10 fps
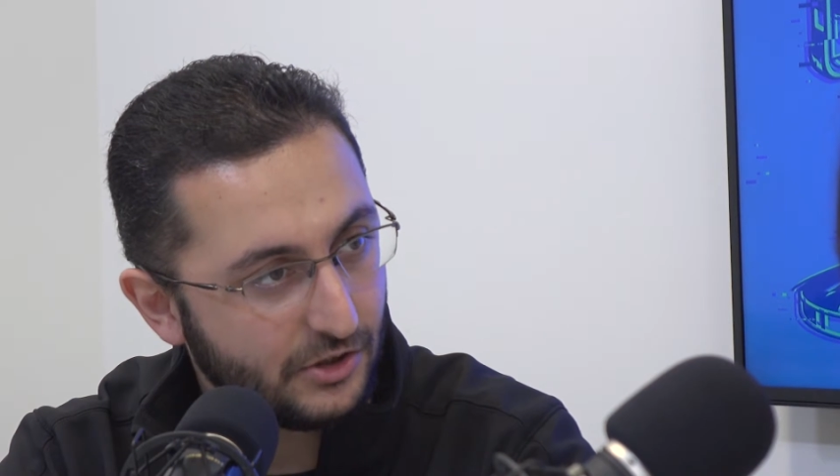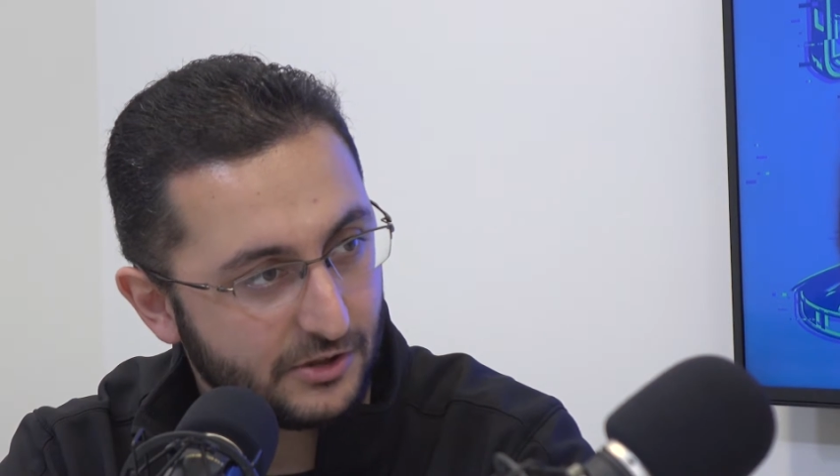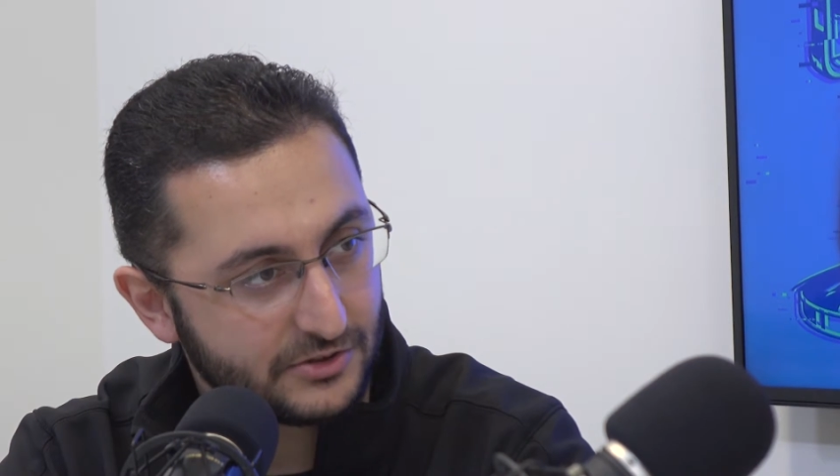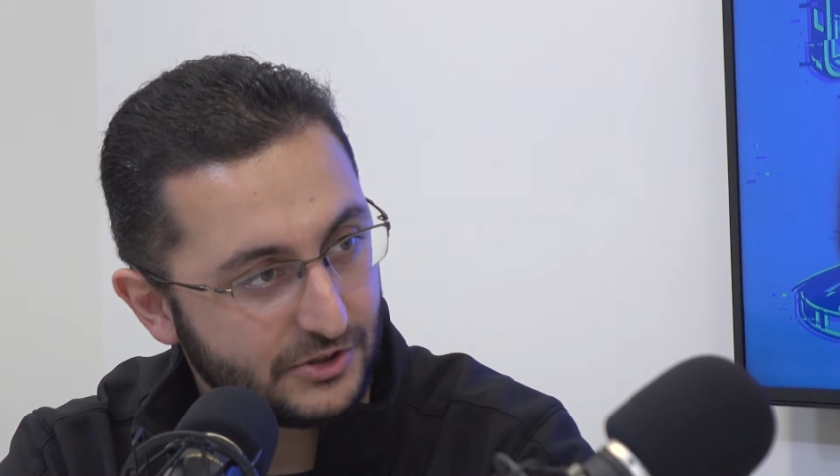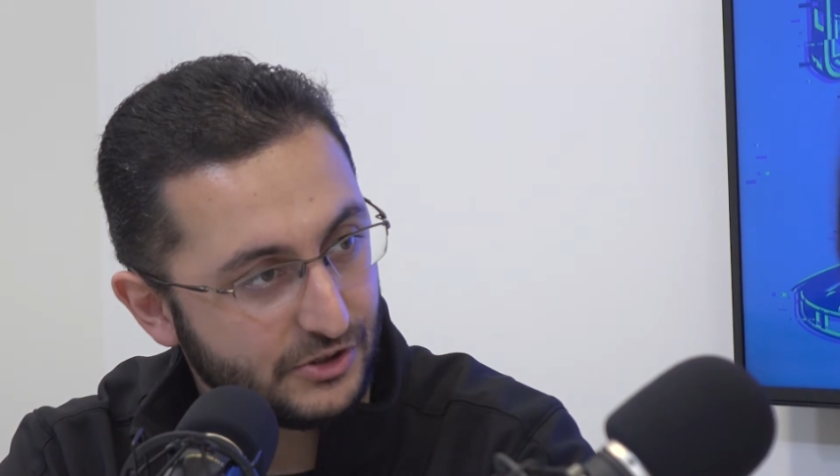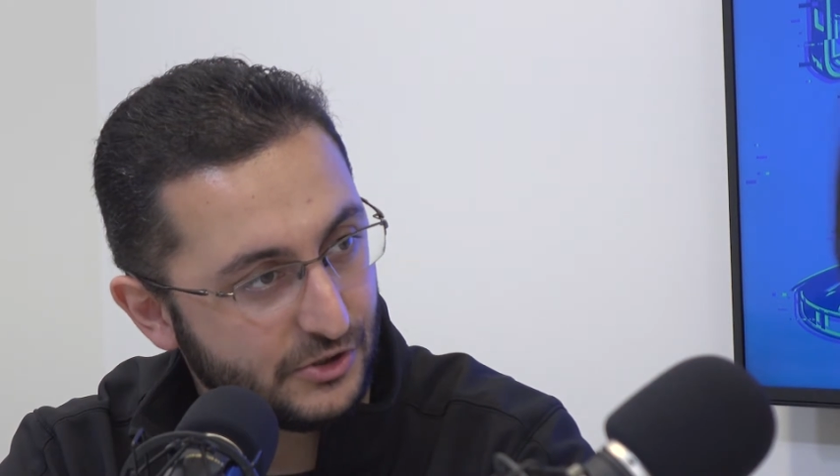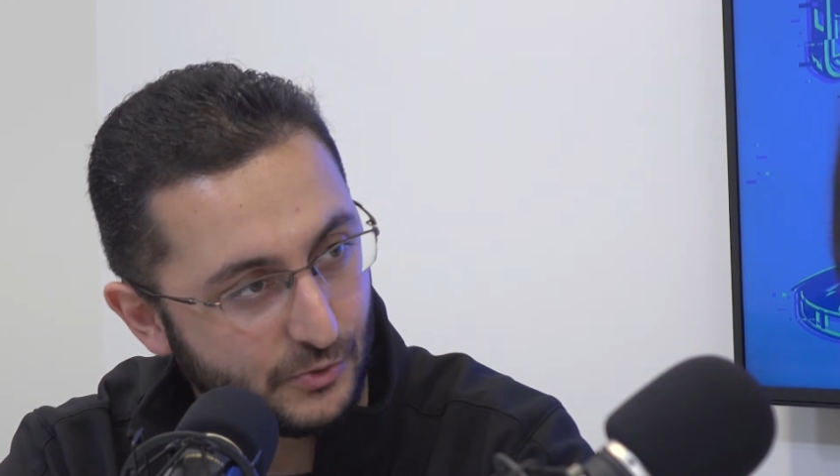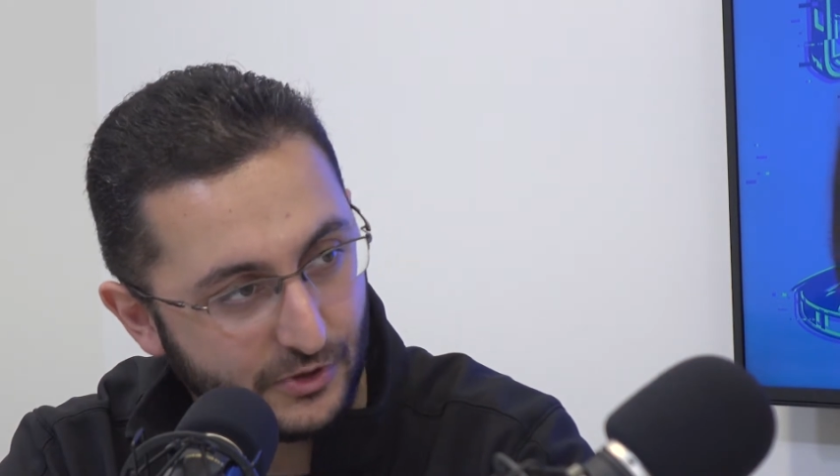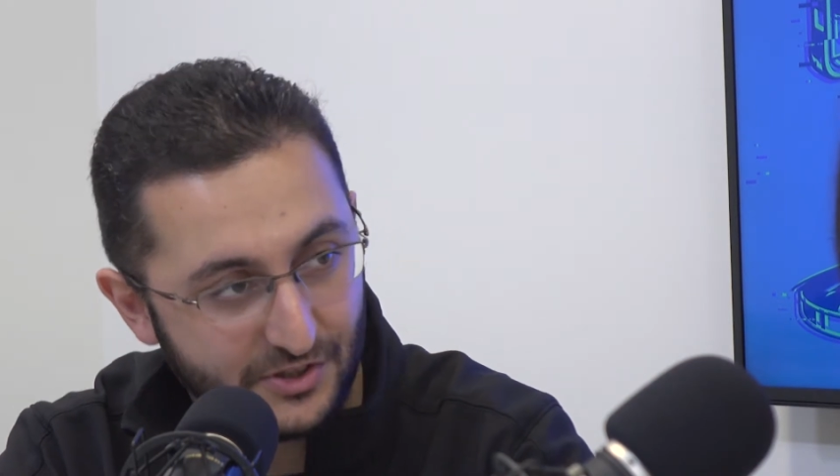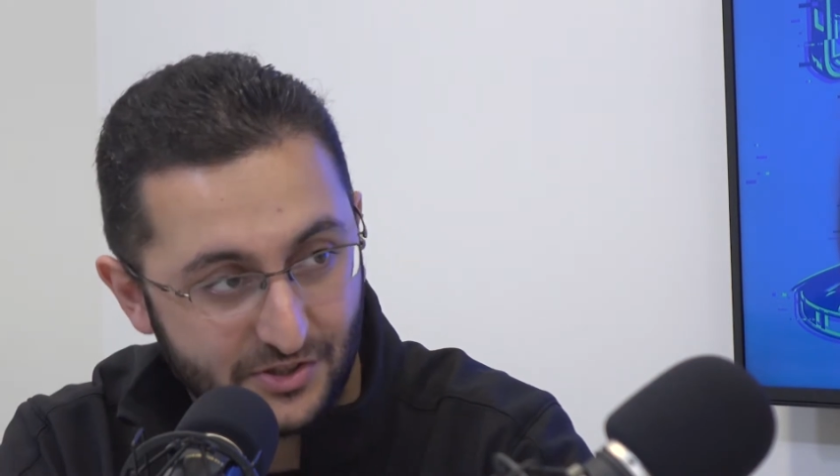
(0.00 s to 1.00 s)
talks to
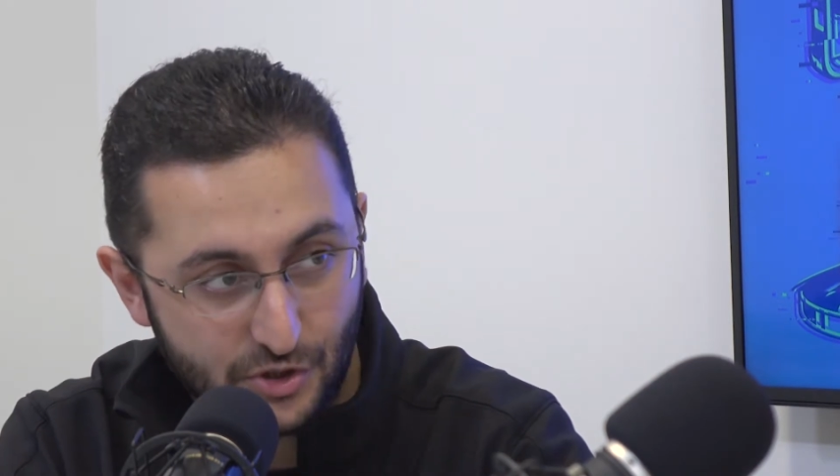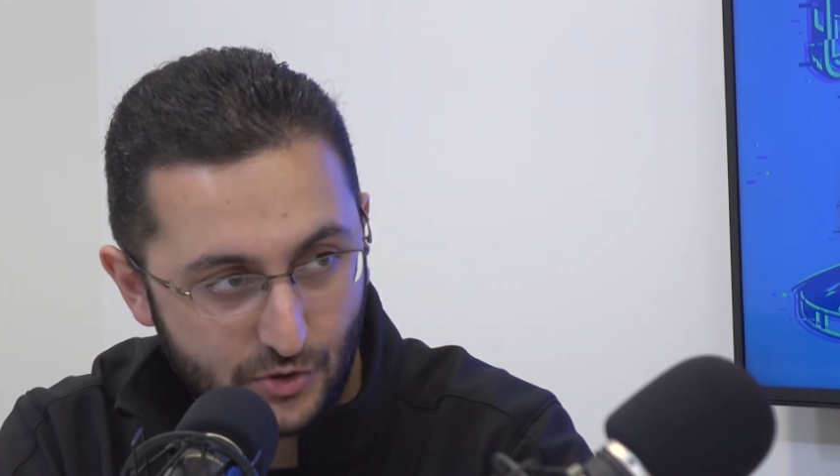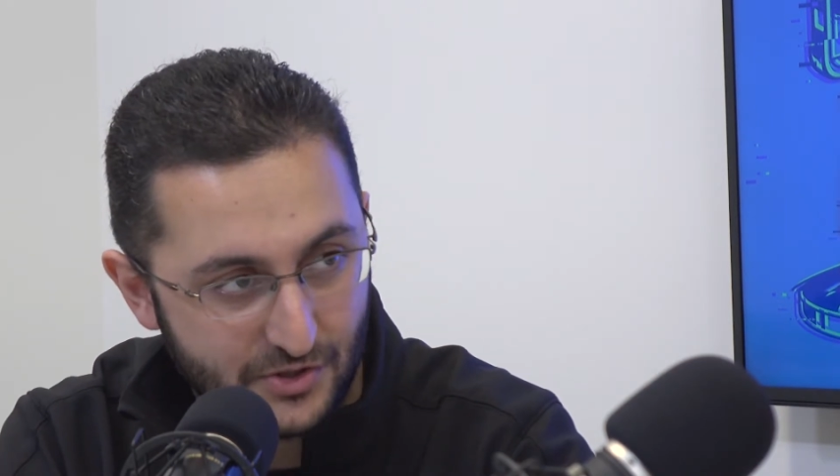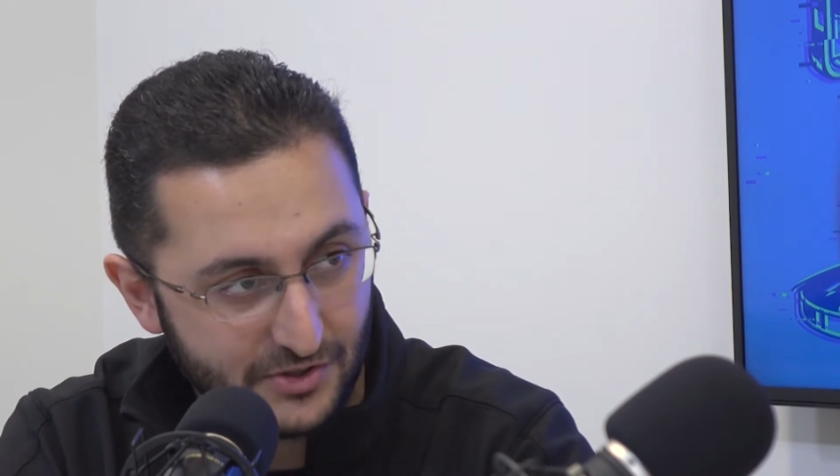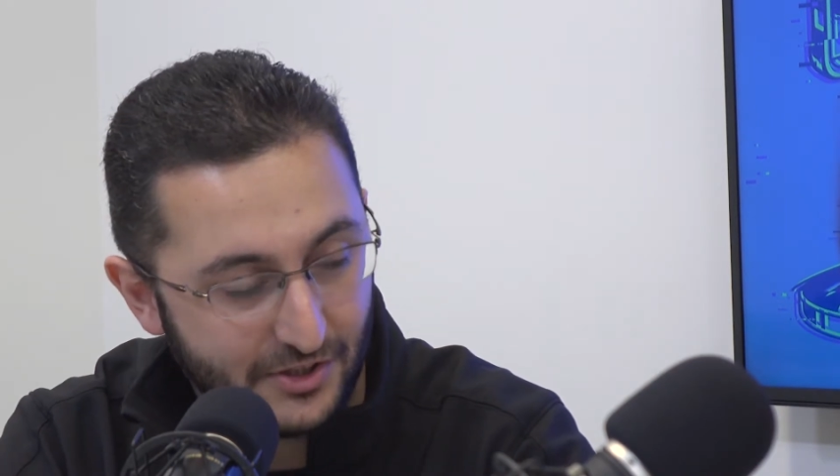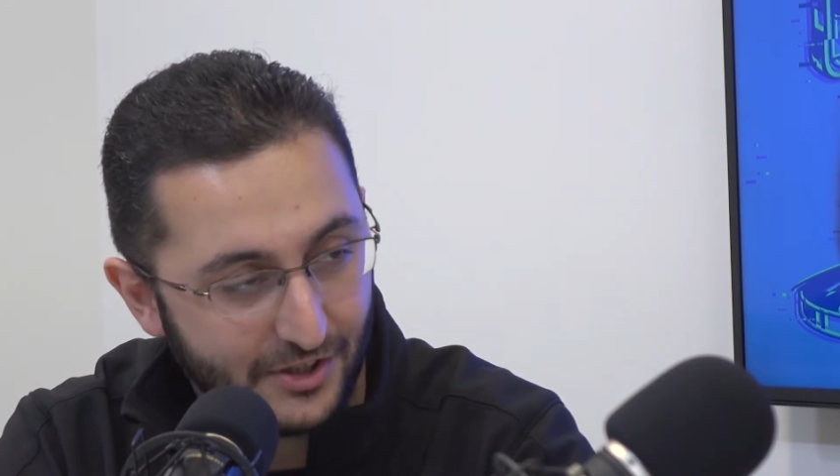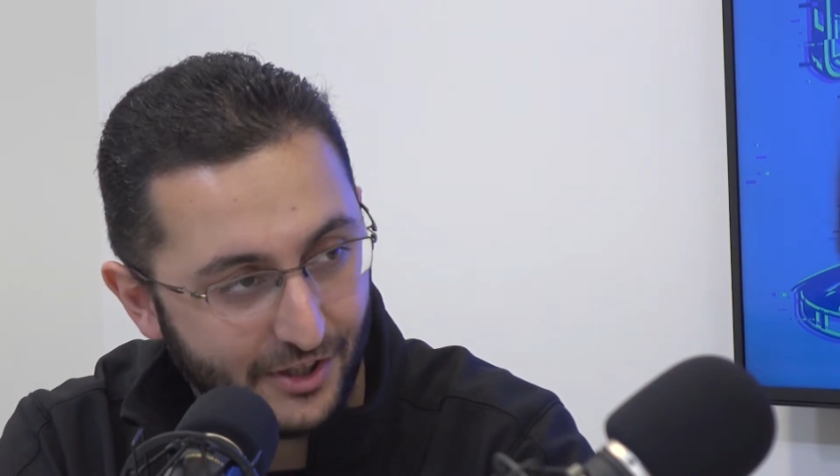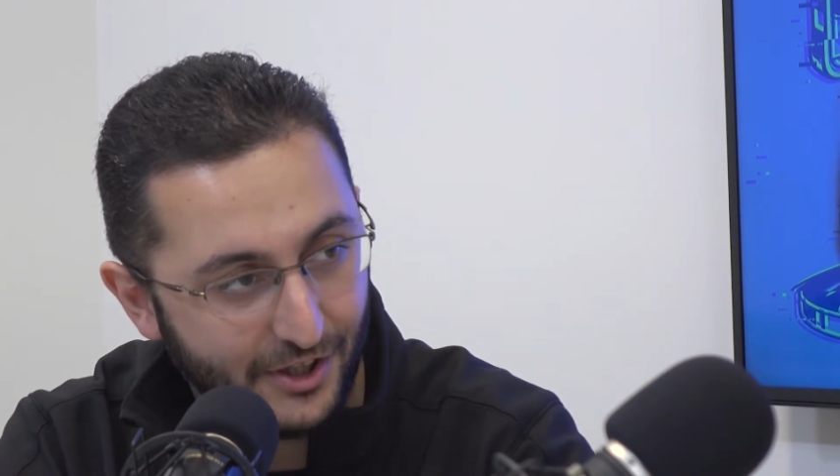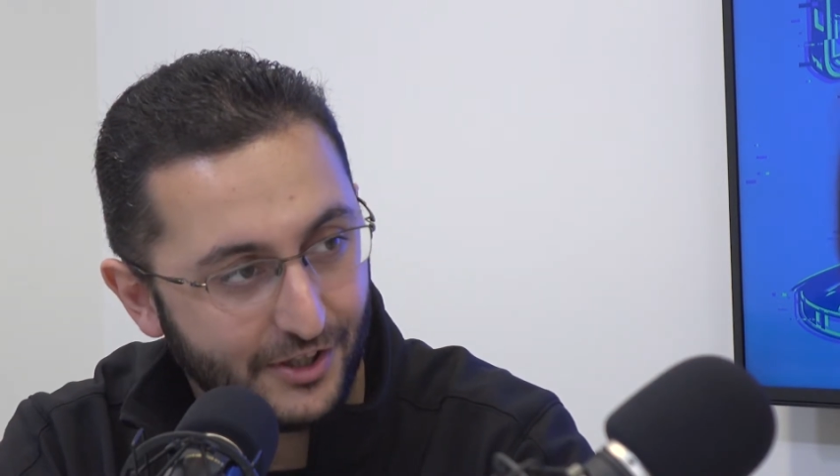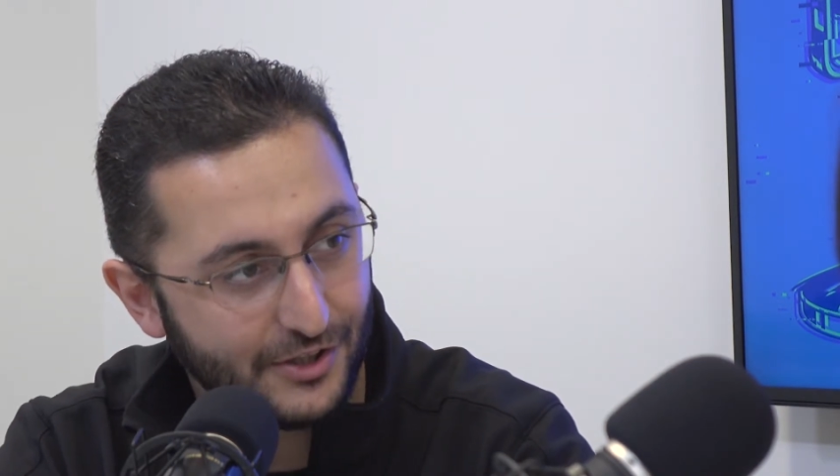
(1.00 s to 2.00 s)
you, and is interested
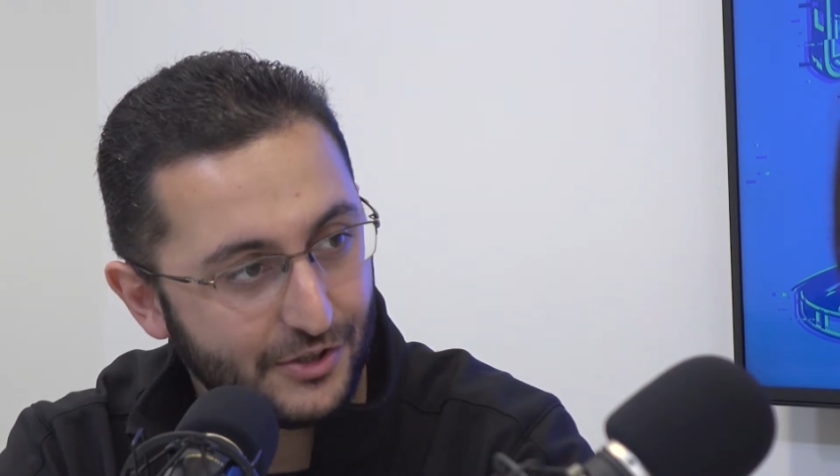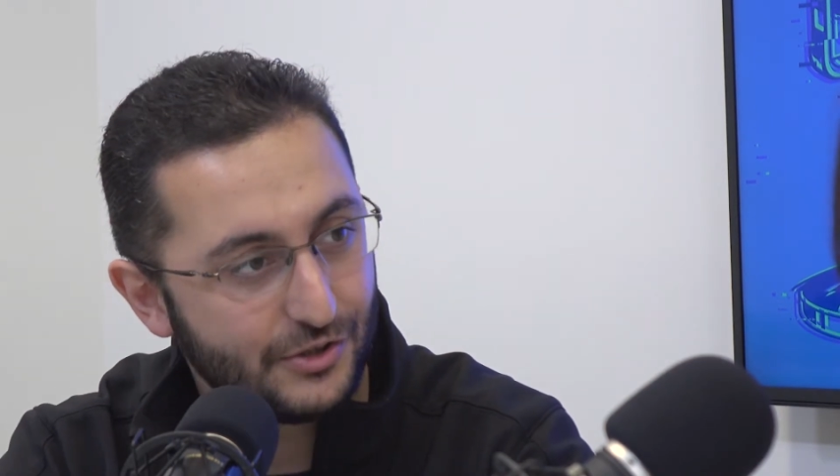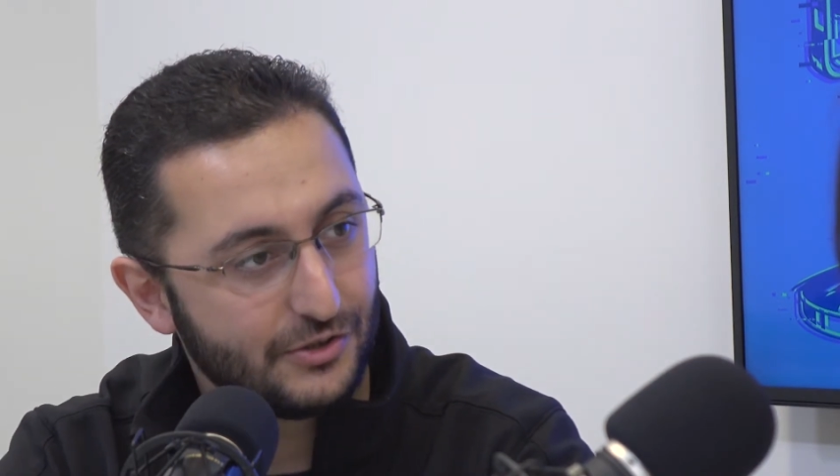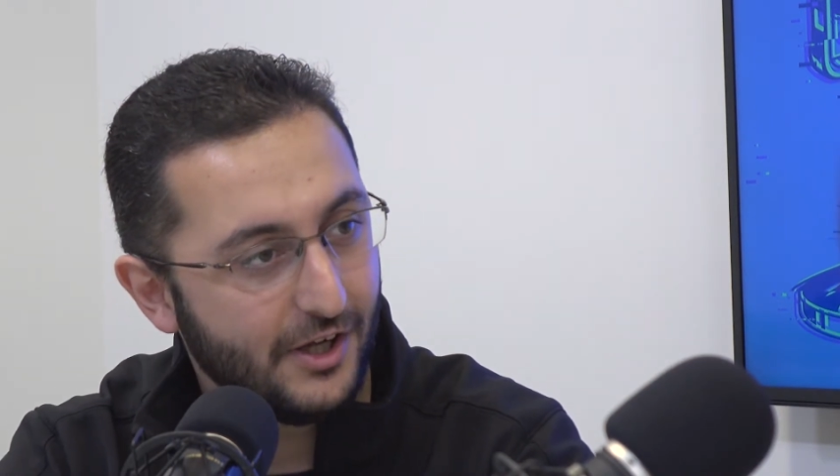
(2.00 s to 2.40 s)
in